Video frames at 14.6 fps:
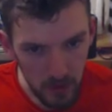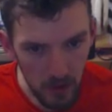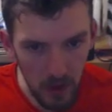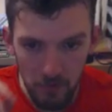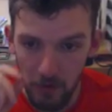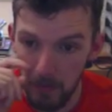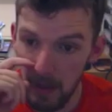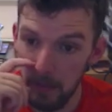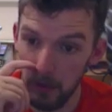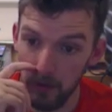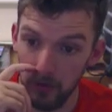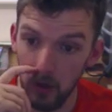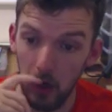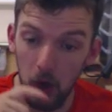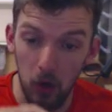for people who've
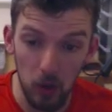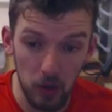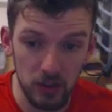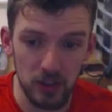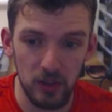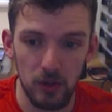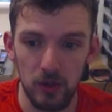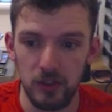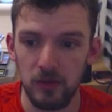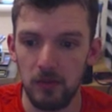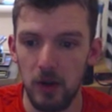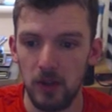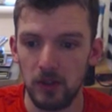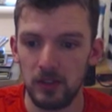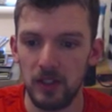got hordes and hordes of
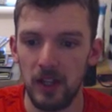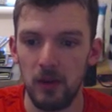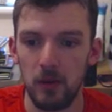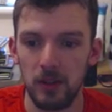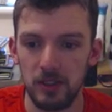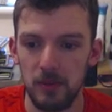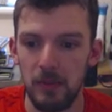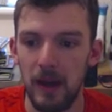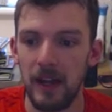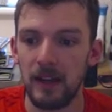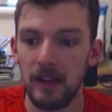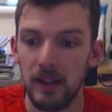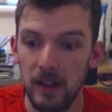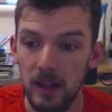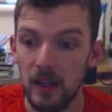models that they want to paint,
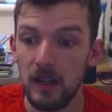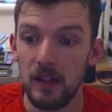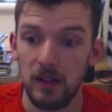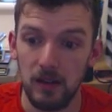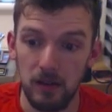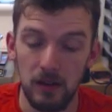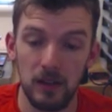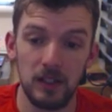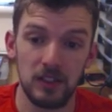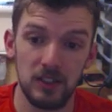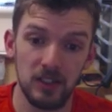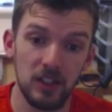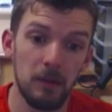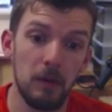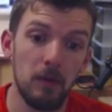this is
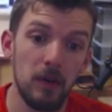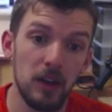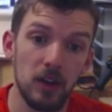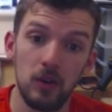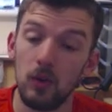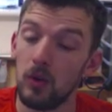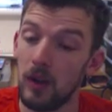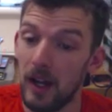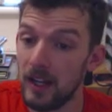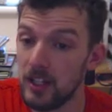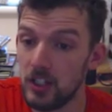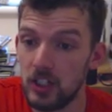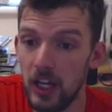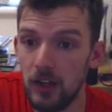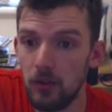going to be really cool. And in
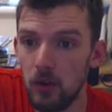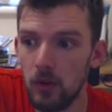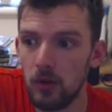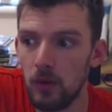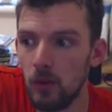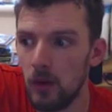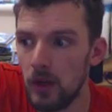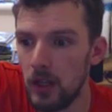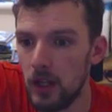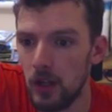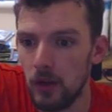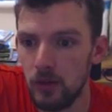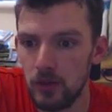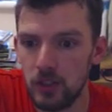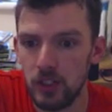general,
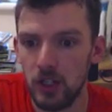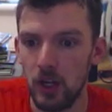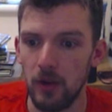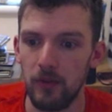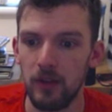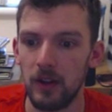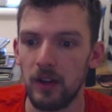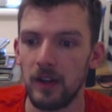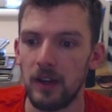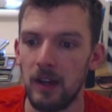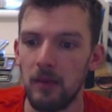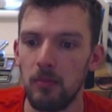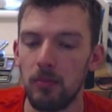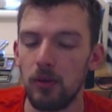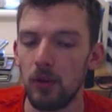should hopefully like
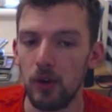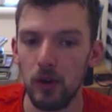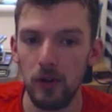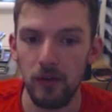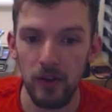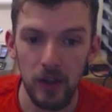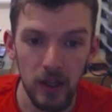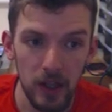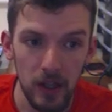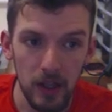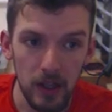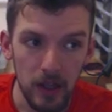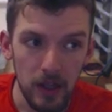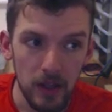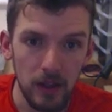improve.
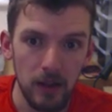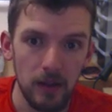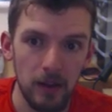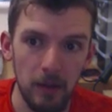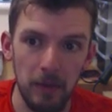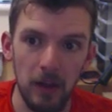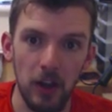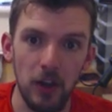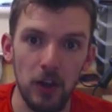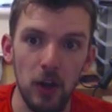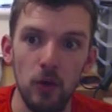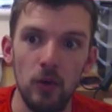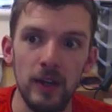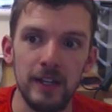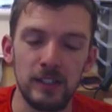There'd be like no
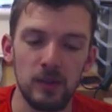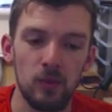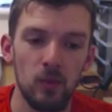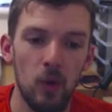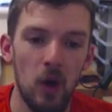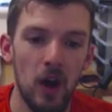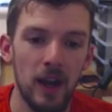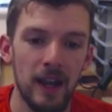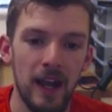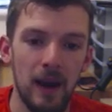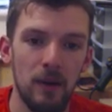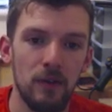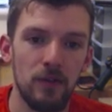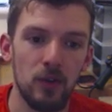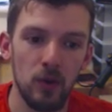reason why now,
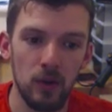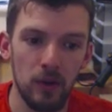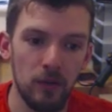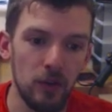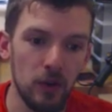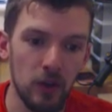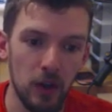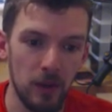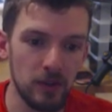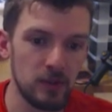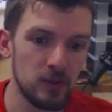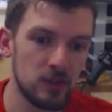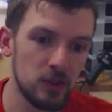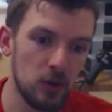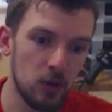if you're going to
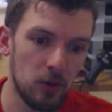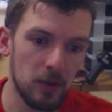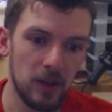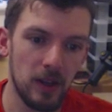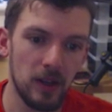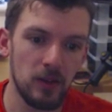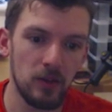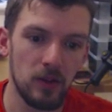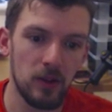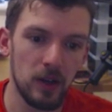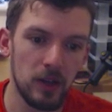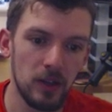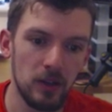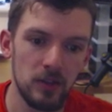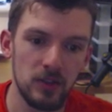a tournament and you're
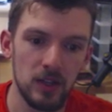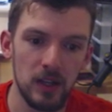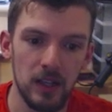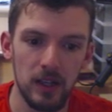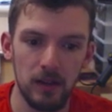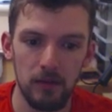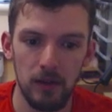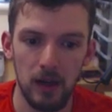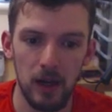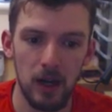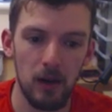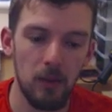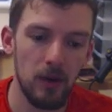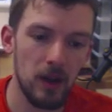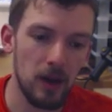like usually,
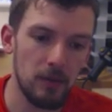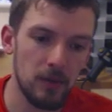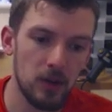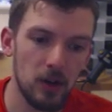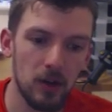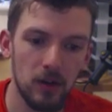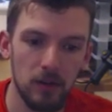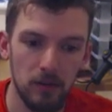well, I'm not